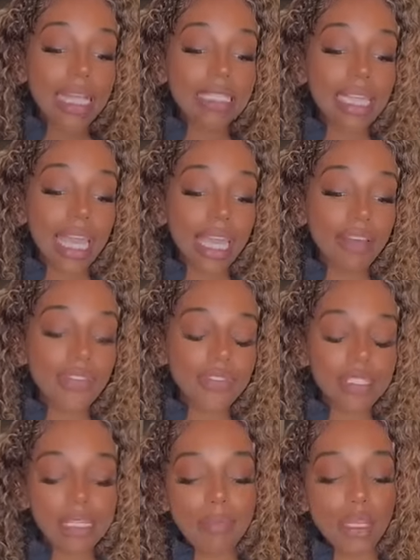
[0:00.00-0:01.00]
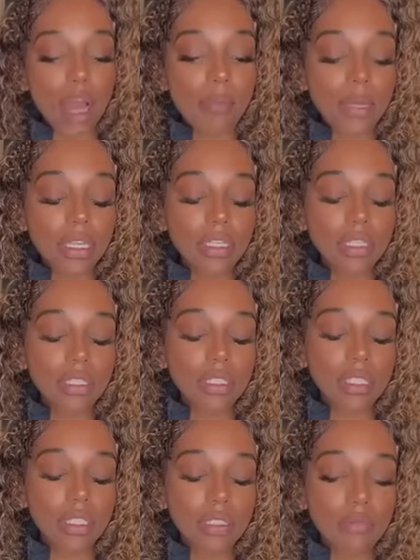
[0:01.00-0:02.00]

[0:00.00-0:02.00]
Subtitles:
Like say if some of y'all been,